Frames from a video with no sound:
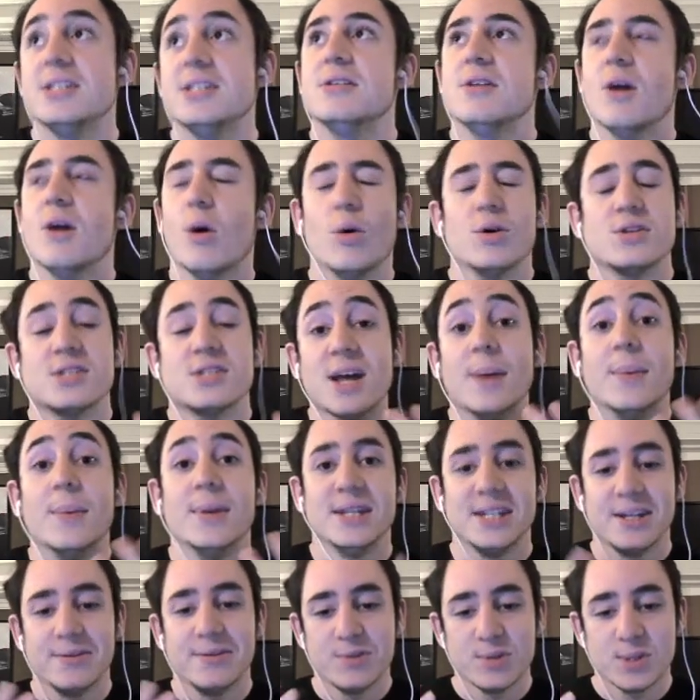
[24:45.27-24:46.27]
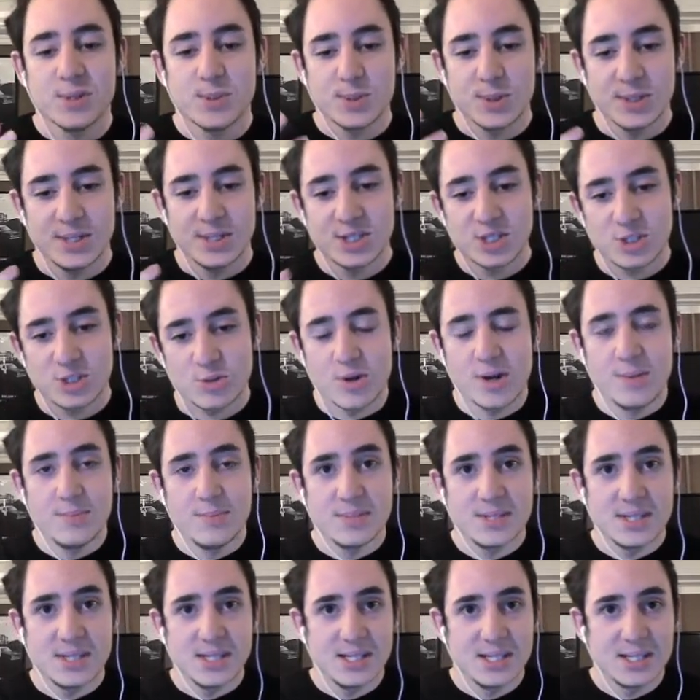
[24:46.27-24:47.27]
some of the difference between
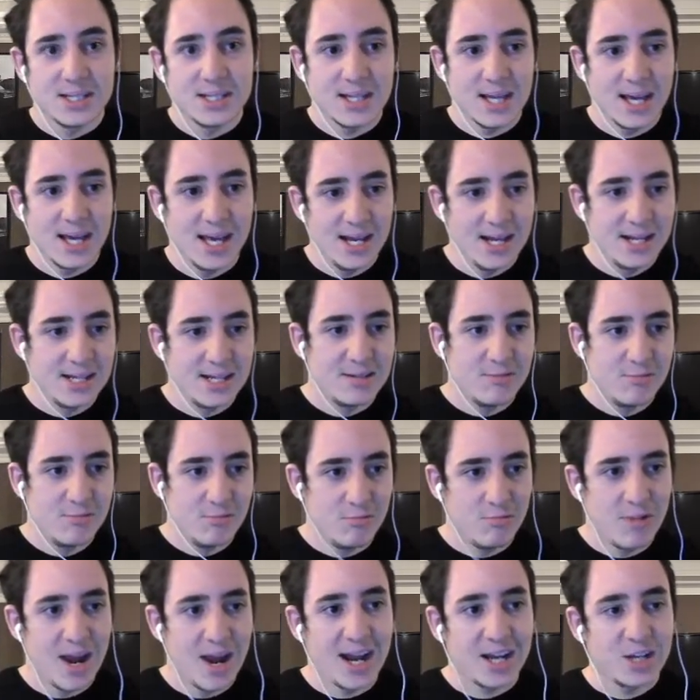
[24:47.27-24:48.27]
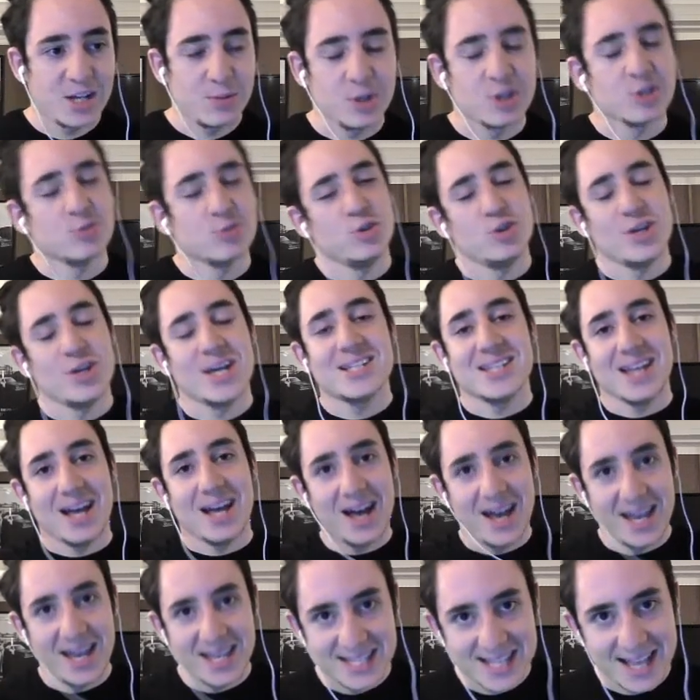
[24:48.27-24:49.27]
scrims and ranked, because when you get to the
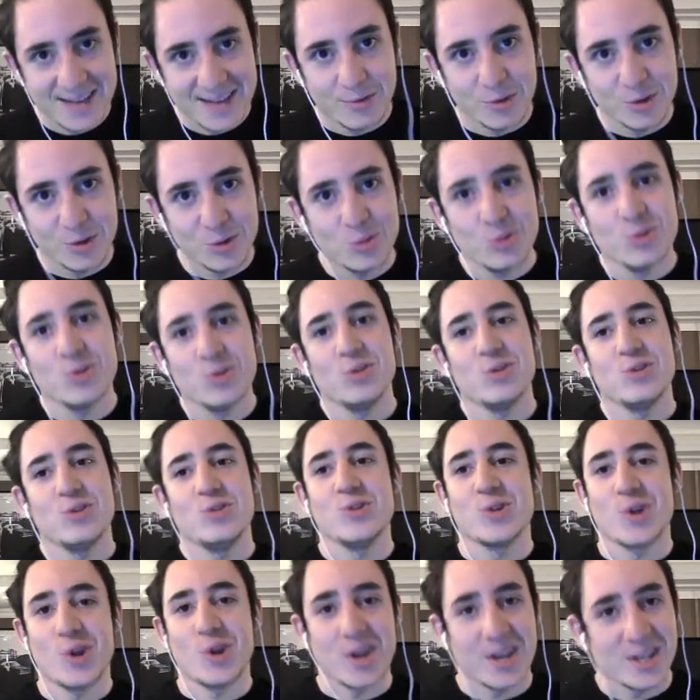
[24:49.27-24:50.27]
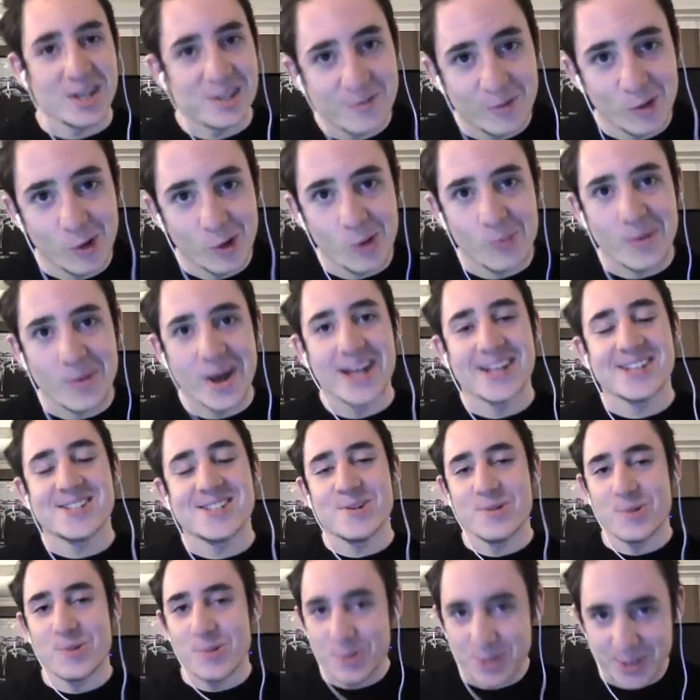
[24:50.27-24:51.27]
highest level, you're going against 4 mans
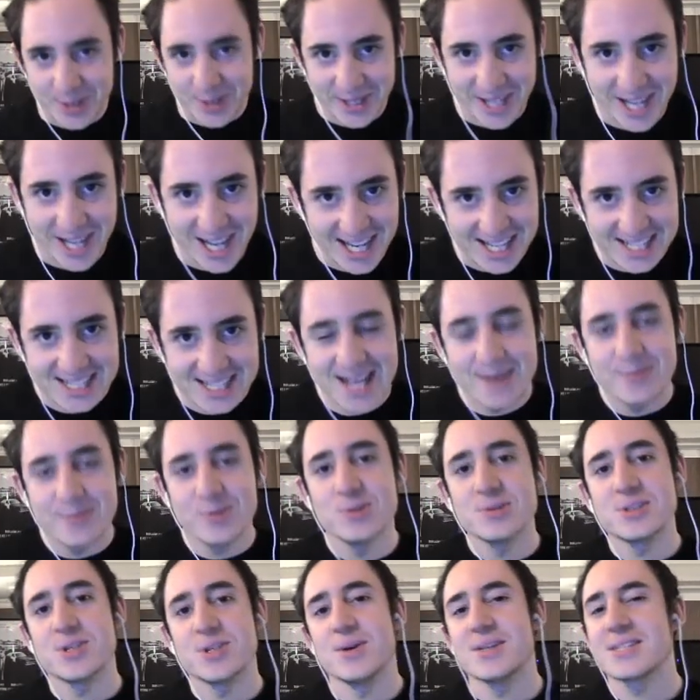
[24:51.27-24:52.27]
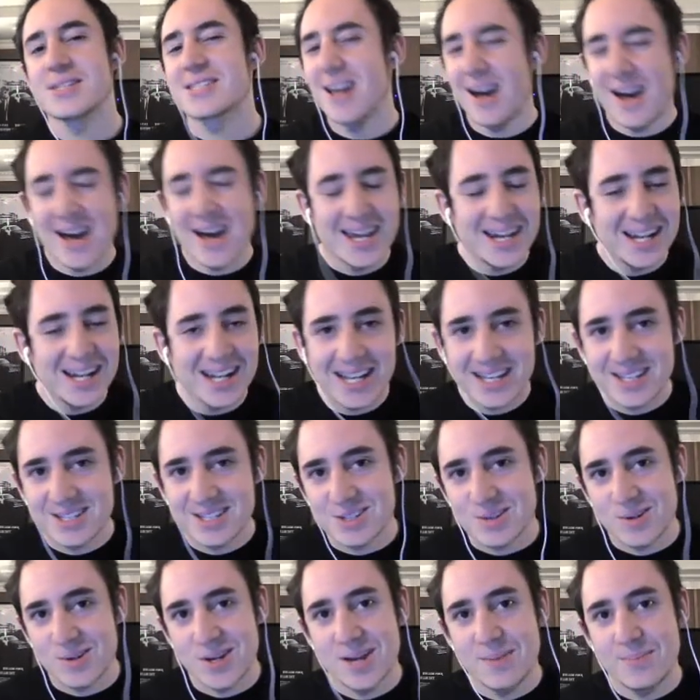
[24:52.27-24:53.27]
who are also in the highest level, so it's kind of like a
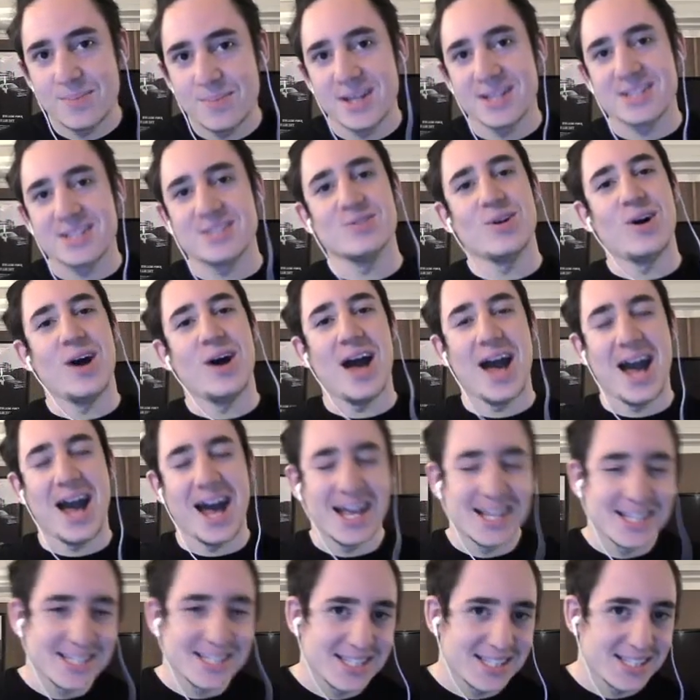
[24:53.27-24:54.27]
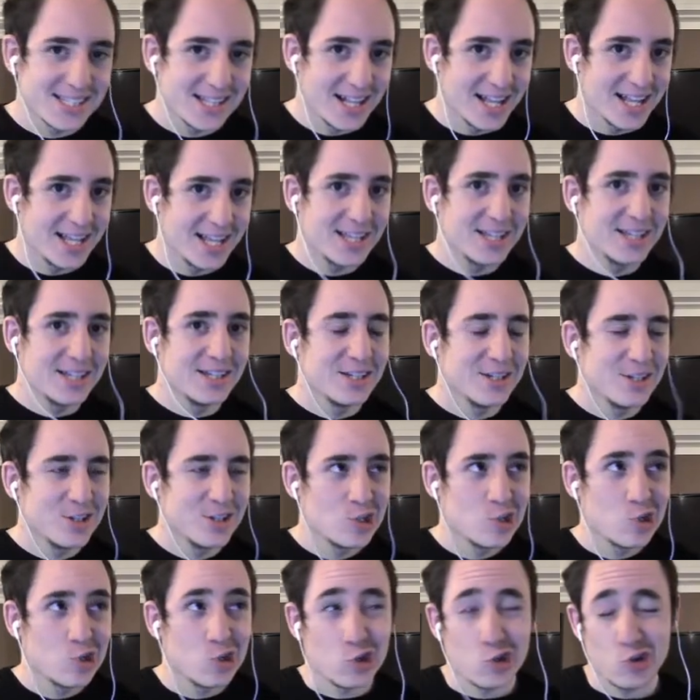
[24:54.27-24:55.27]
scrim. It's not as like
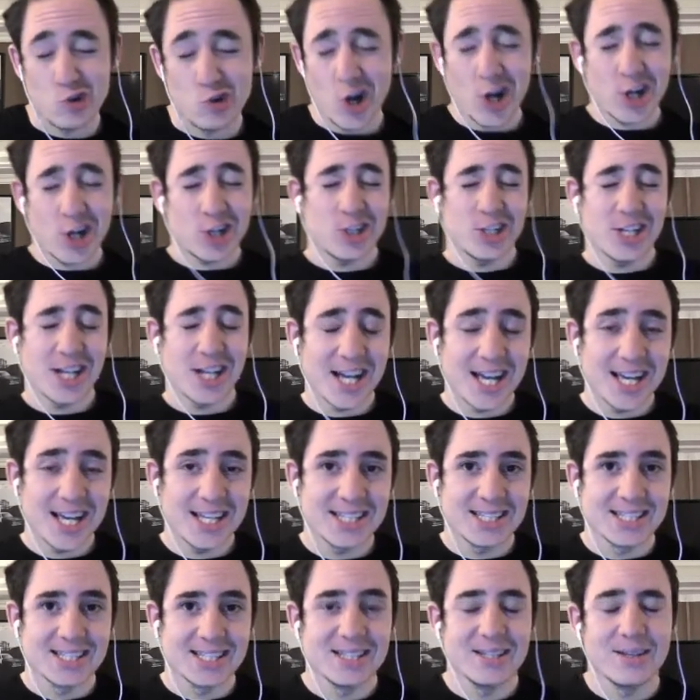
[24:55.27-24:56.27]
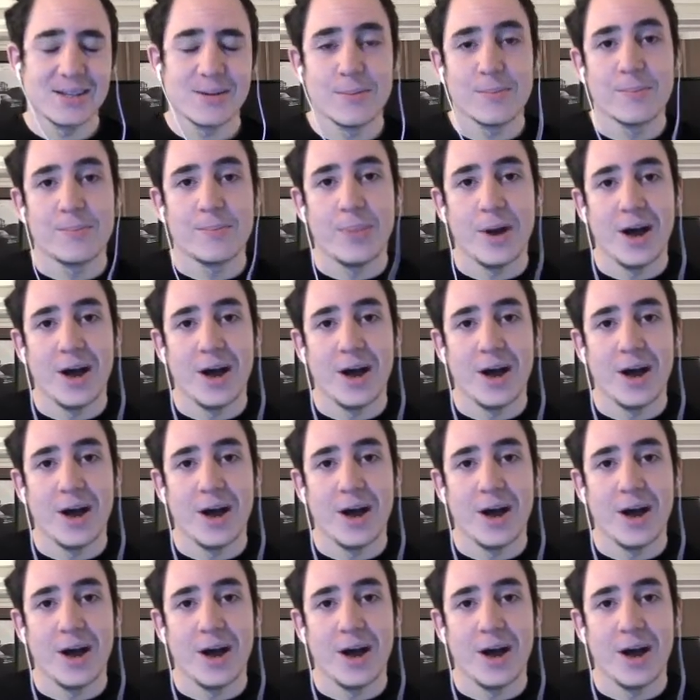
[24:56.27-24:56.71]
structured, I guess. But